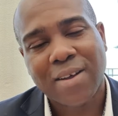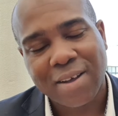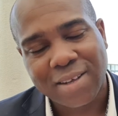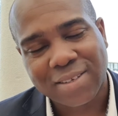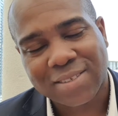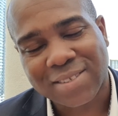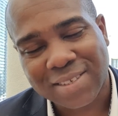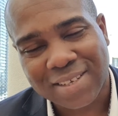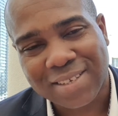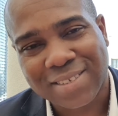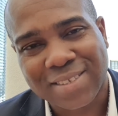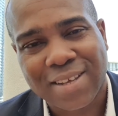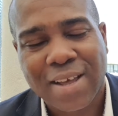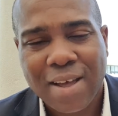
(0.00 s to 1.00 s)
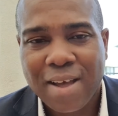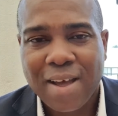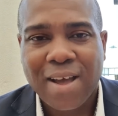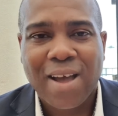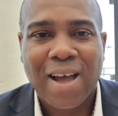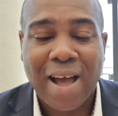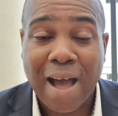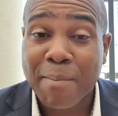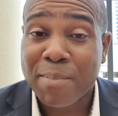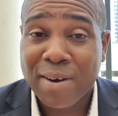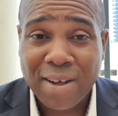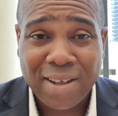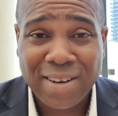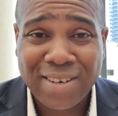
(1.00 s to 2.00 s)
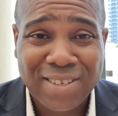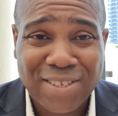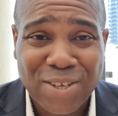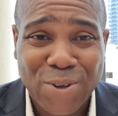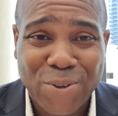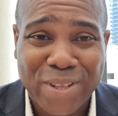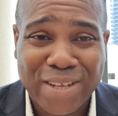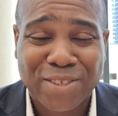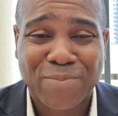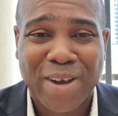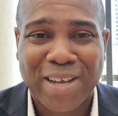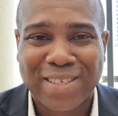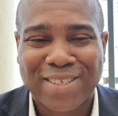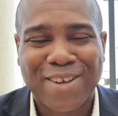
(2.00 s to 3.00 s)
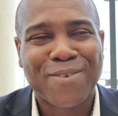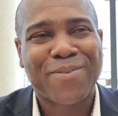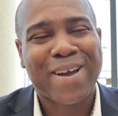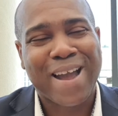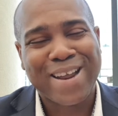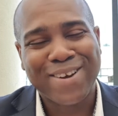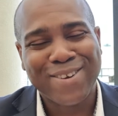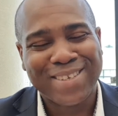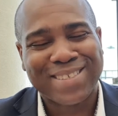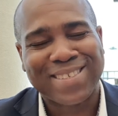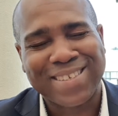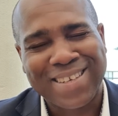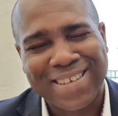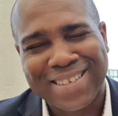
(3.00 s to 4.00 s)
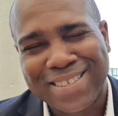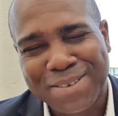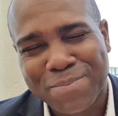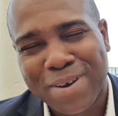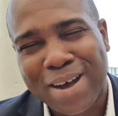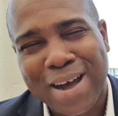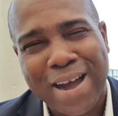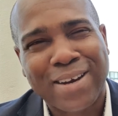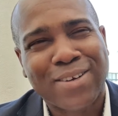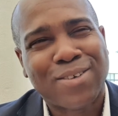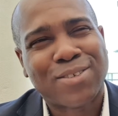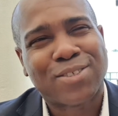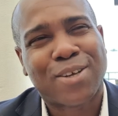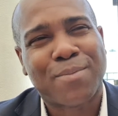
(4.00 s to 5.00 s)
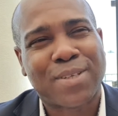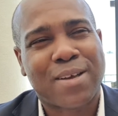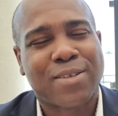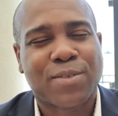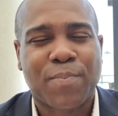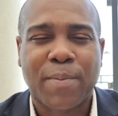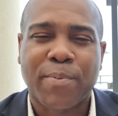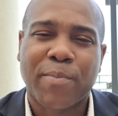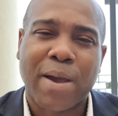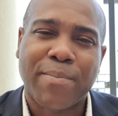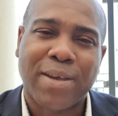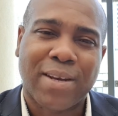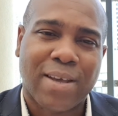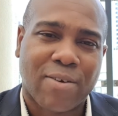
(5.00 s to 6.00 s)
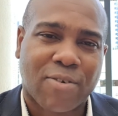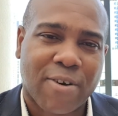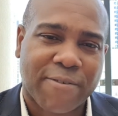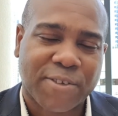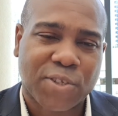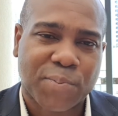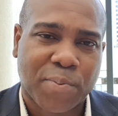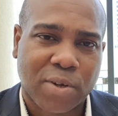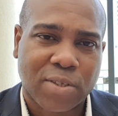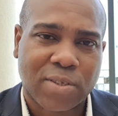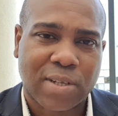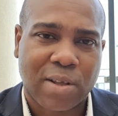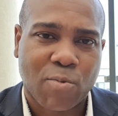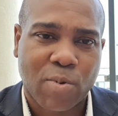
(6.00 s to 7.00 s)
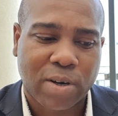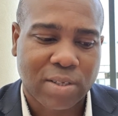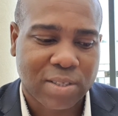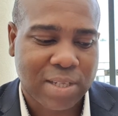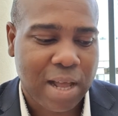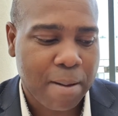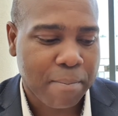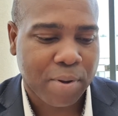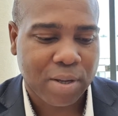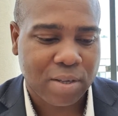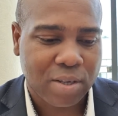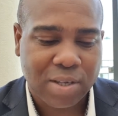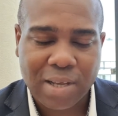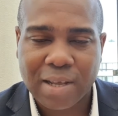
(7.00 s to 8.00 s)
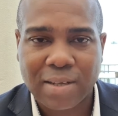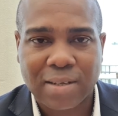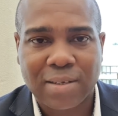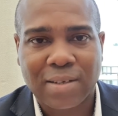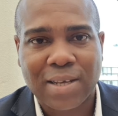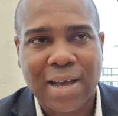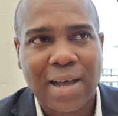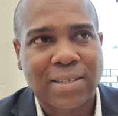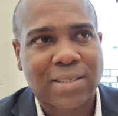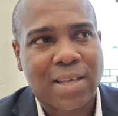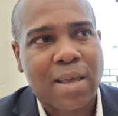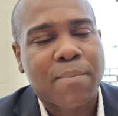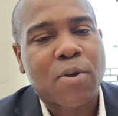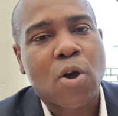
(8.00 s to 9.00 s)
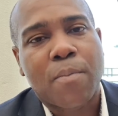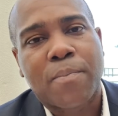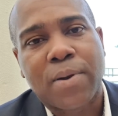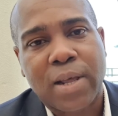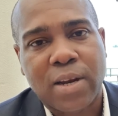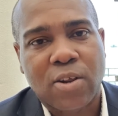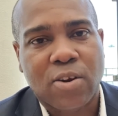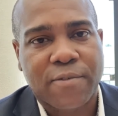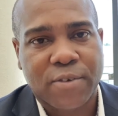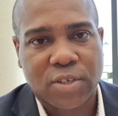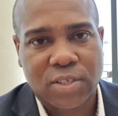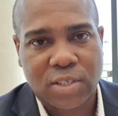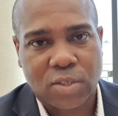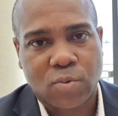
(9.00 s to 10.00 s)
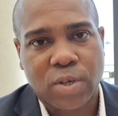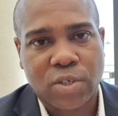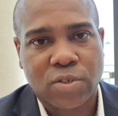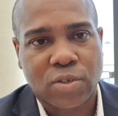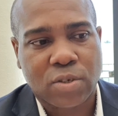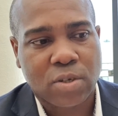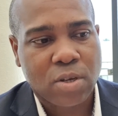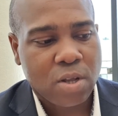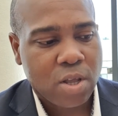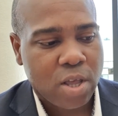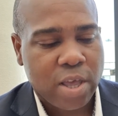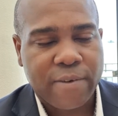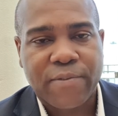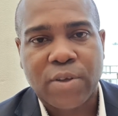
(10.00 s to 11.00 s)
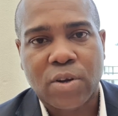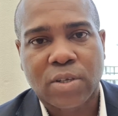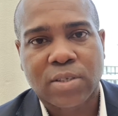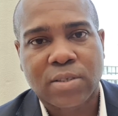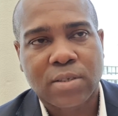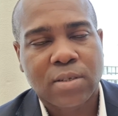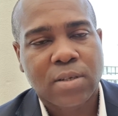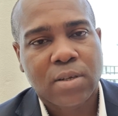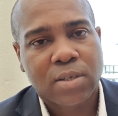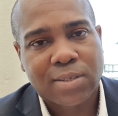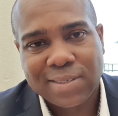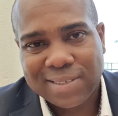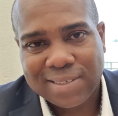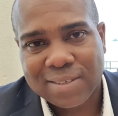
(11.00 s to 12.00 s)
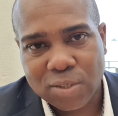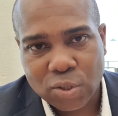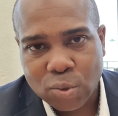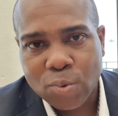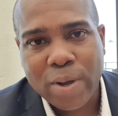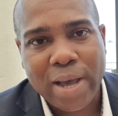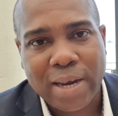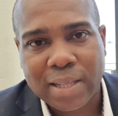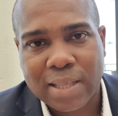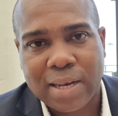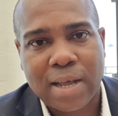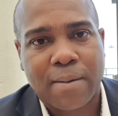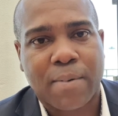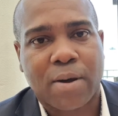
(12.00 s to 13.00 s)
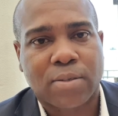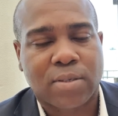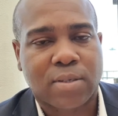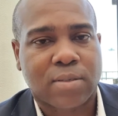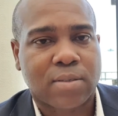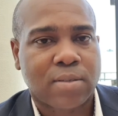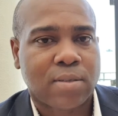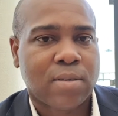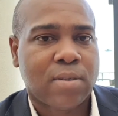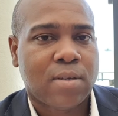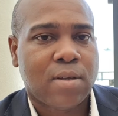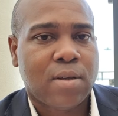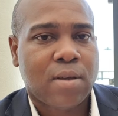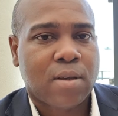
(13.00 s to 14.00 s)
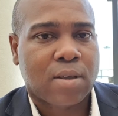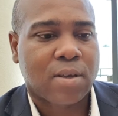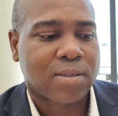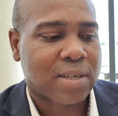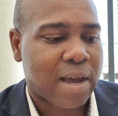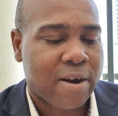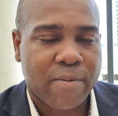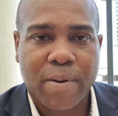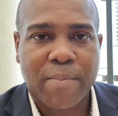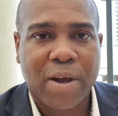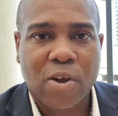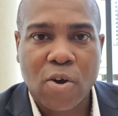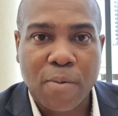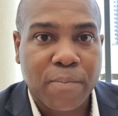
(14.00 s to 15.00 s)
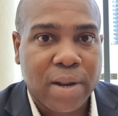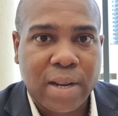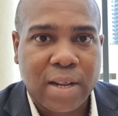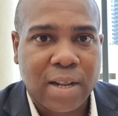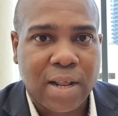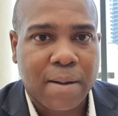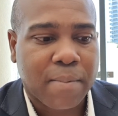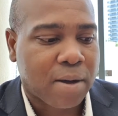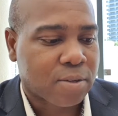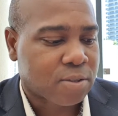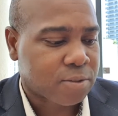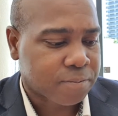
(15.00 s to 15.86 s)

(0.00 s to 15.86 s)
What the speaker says: It's easy. I'm learning this whole thing myself. I know it's easy, but I know sometimes people might be in a rough spot, they want to start, but you can't keep complaining of your situation if you don't do anything about it. Because I remember complaining about